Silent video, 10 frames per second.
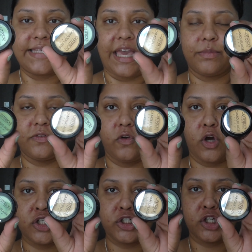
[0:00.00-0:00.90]

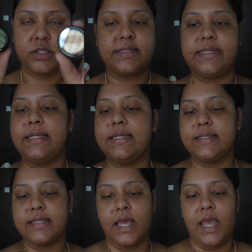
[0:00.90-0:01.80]
Camouflage
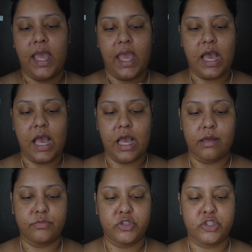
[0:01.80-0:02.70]
concealers,
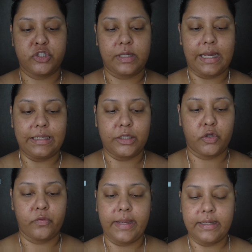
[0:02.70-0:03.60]
just to color
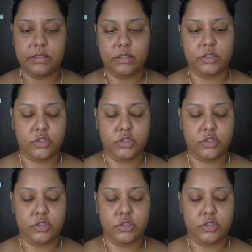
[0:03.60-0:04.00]
correct.